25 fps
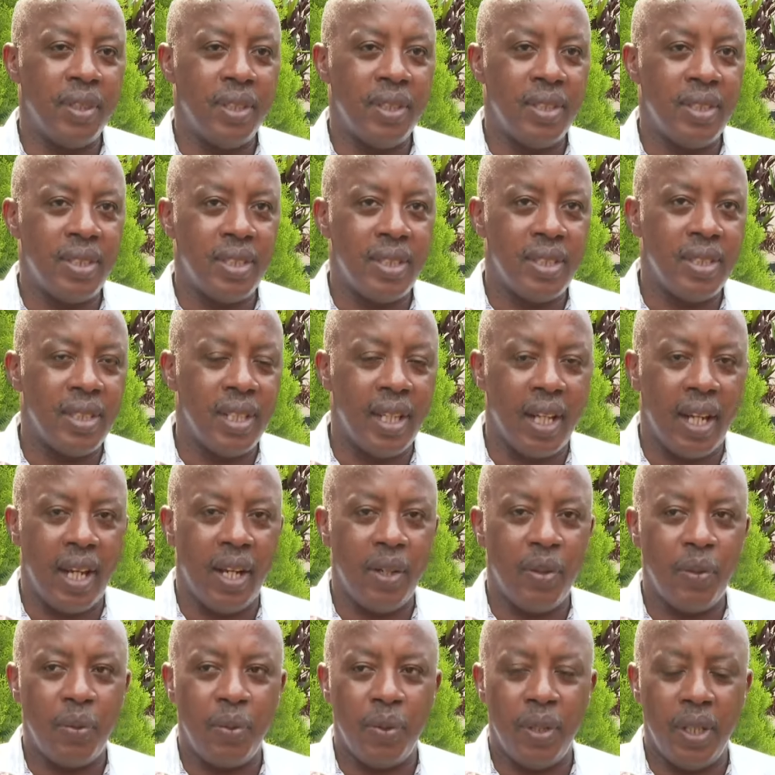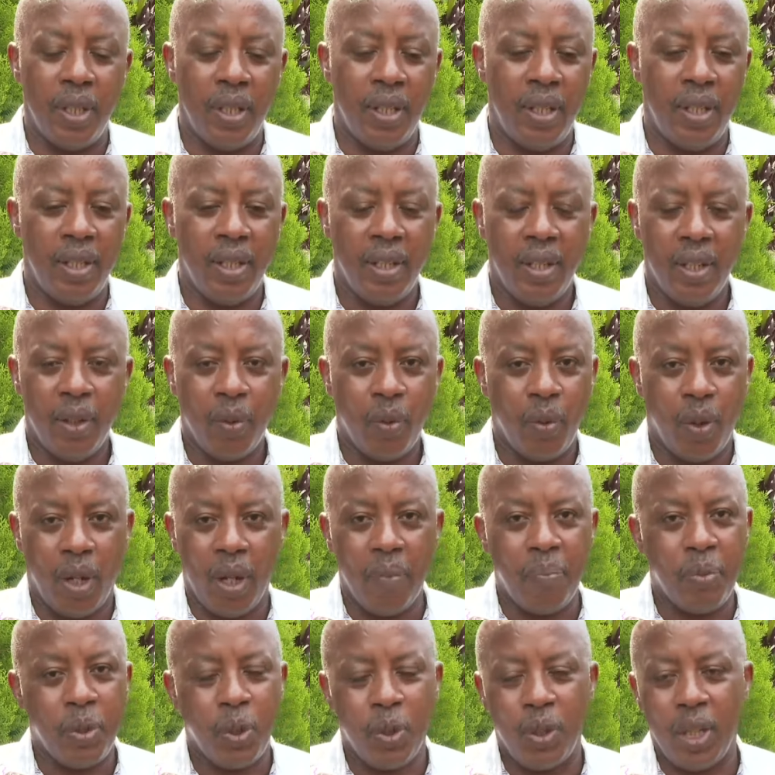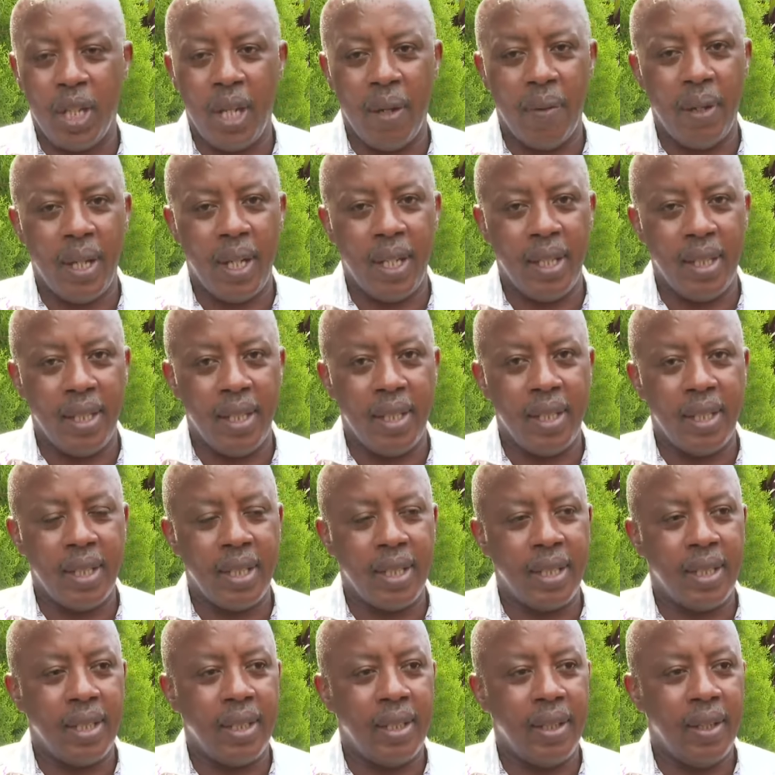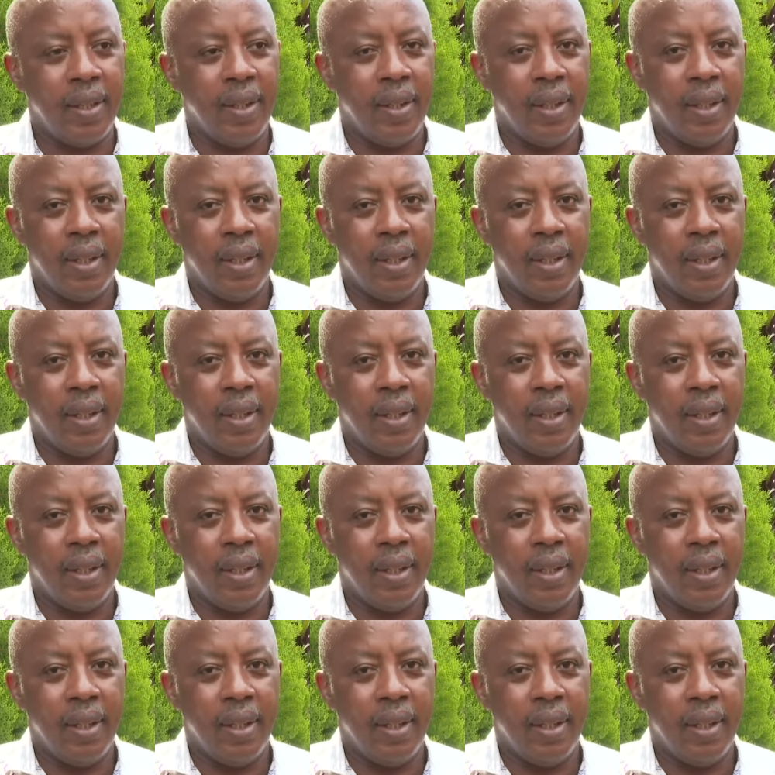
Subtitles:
isi yaranduye corruption yabaye nyinshi.